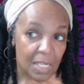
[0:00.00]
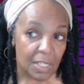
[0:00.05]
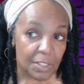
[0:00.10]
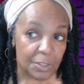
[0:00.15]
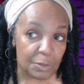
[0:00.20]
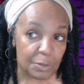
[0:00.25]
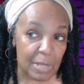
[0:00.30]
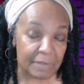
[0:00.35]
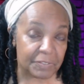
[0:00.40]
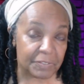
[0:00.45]

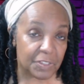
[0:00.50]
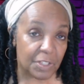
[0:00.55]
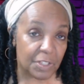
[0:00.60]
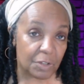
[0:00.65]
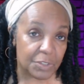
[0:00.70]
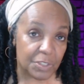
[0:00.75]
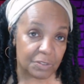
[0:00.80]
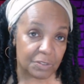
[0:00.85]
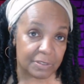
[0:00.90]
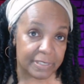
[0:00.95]
You have to know
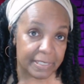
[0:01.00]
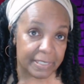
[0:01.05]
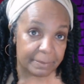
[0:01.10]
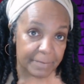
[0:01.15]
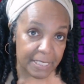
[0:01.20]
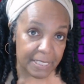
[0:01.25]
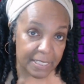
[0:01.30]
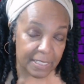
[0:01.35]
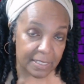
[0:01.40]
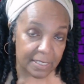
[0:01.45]
your
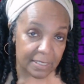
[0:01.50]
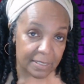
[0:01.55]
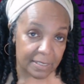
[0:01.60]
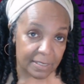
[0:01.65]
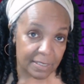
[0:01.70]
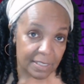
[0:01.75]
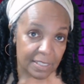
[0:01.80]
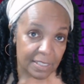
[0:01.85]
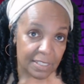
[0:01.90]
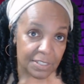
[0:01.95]
limit.
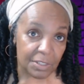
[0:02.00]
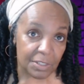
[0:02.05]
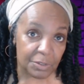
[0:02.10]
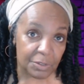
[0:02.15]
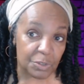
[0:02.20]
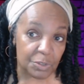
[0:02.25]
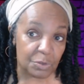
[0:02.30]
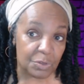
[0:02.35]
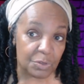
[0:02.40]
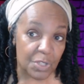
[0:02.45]
So
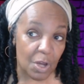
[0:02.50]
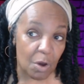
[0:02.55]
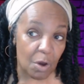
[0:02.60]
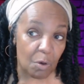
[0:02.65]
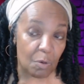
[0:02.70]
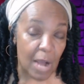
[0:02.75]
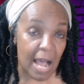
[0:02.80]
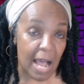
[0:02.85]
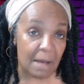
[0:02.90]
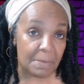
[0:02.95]
you
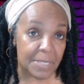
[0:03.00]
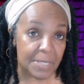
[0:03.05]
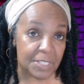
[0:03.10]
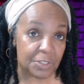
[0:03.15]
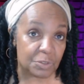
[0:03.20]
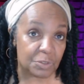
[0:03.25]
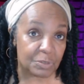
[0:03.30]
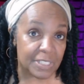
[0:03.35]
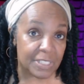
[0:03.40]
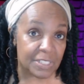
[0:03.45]
know how much
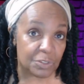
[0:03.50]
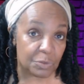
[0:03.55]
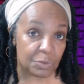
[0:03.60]
you can